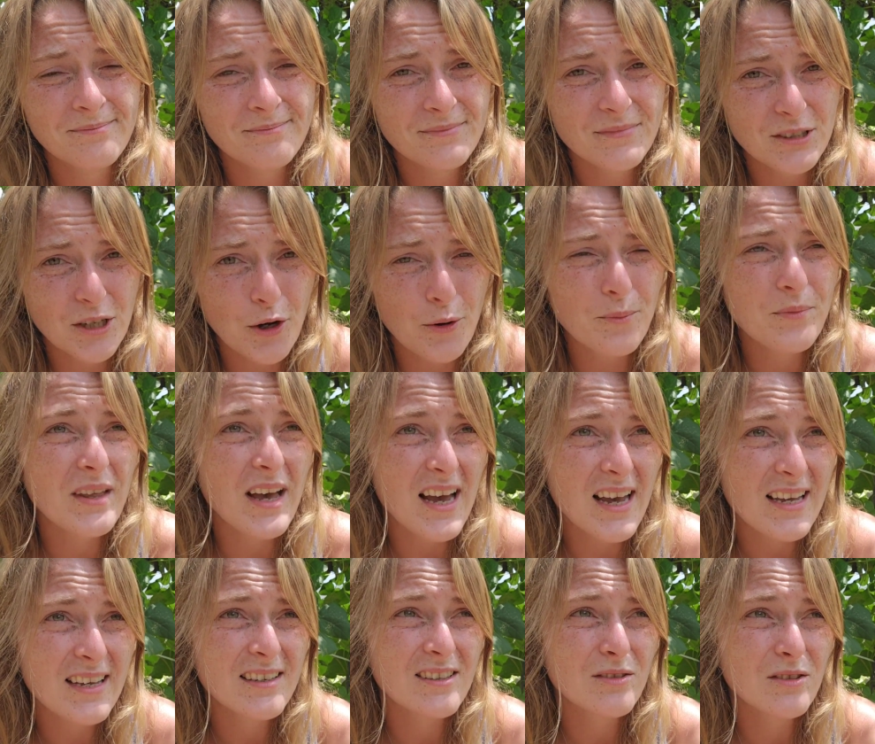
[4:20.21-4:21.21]
So
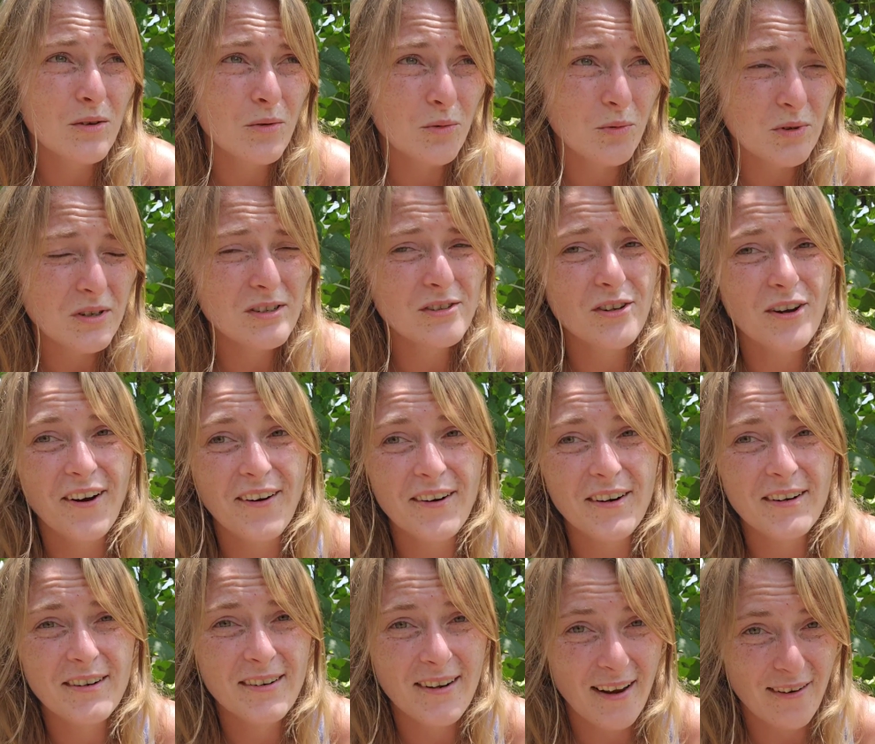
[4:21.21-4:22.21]
that is
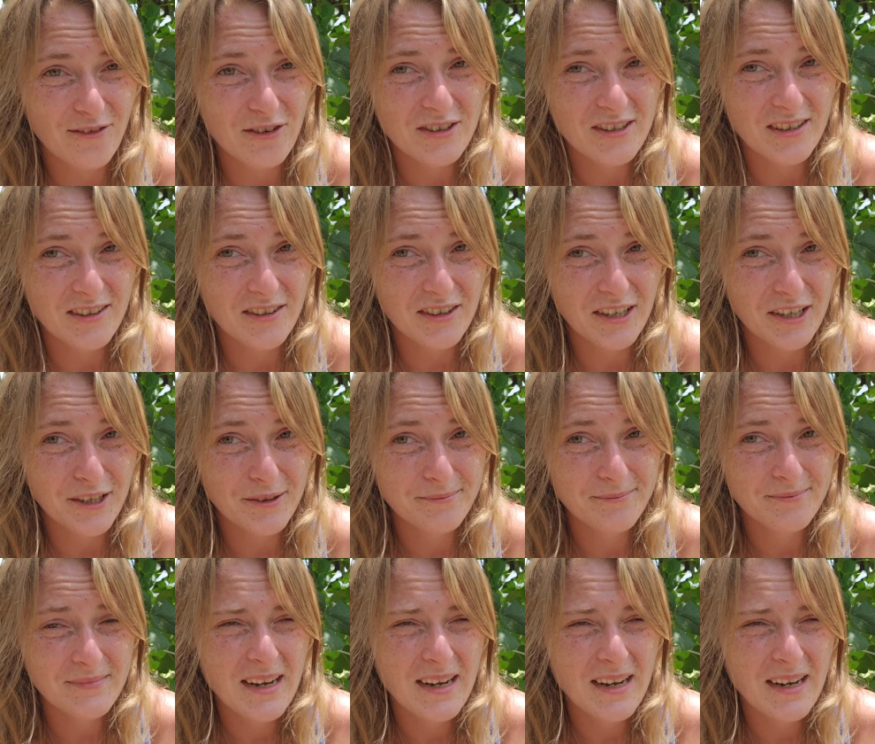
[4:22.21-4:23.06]
restarted every single year.